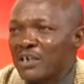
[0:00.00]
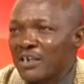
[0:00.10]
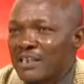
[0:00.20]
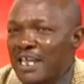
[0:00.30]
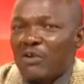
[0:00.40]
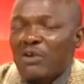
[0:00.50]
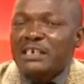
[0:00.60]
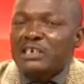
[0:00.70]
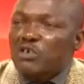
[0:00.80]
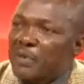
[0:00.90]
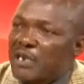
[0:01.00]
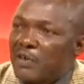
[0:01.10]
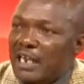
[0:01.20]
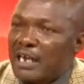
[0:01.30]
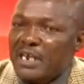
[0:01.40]
Okay. They are only the top
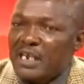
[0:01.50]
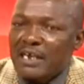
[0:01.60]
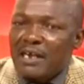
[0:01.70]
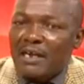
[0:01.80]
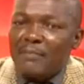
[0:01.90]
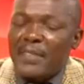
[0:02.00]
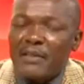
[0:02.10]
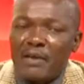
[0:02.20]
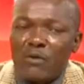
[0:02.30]
level, I mean, the, the,